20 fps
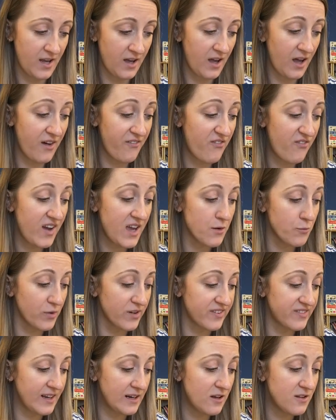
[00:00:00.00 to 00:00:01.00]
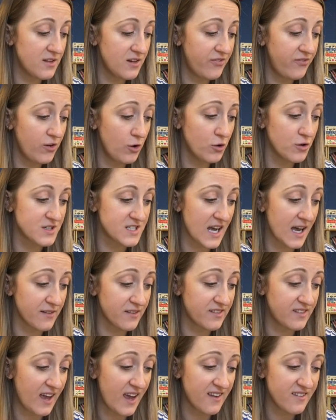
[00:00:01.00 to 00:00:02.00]
Her feet were still on the floor
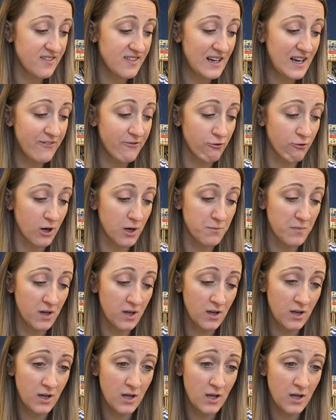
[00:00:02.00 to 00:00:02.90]
downstairs in the living room,